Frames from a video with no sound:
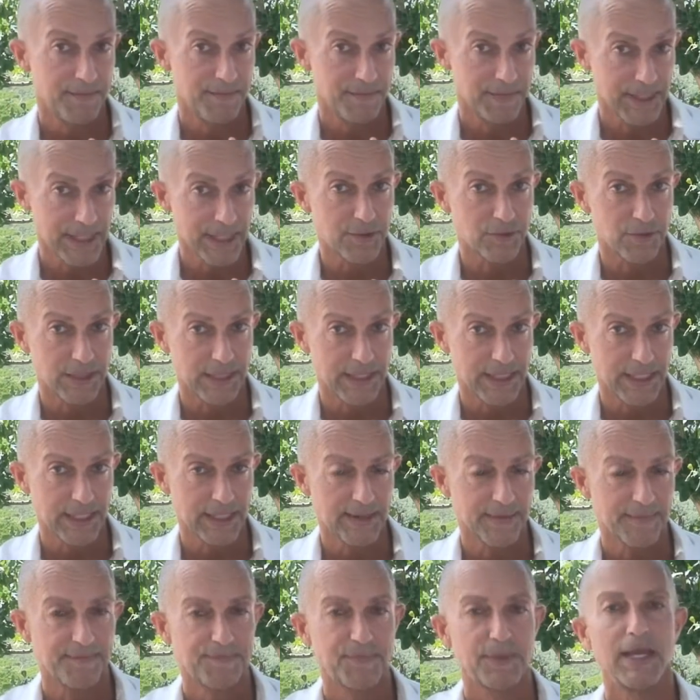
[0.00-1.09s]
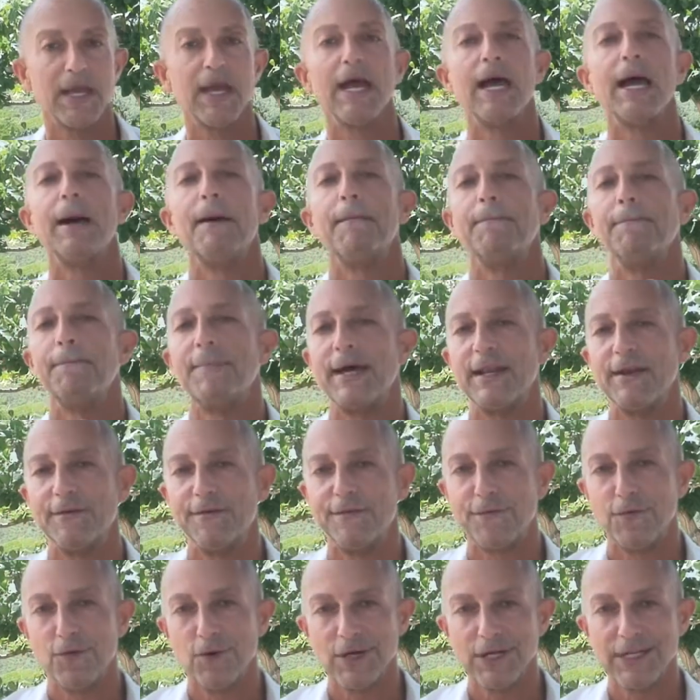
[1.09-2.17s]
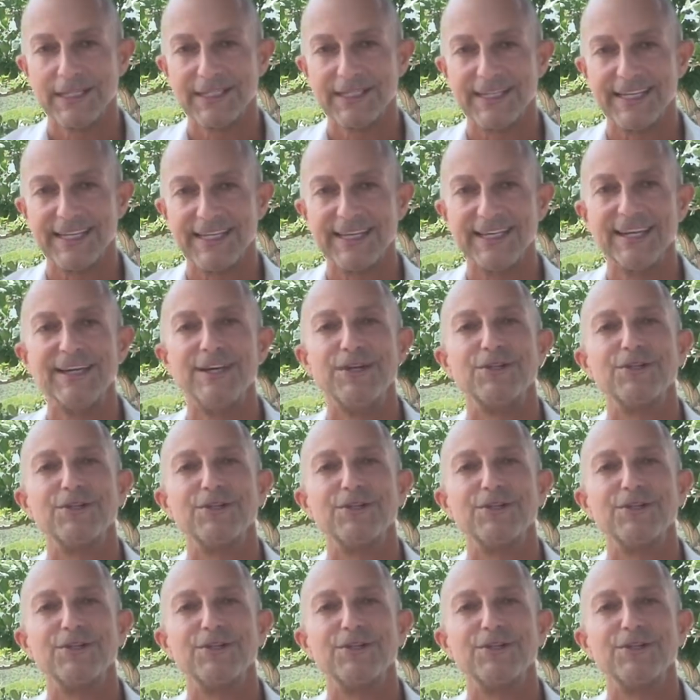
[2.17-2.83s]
literally, metaphorically,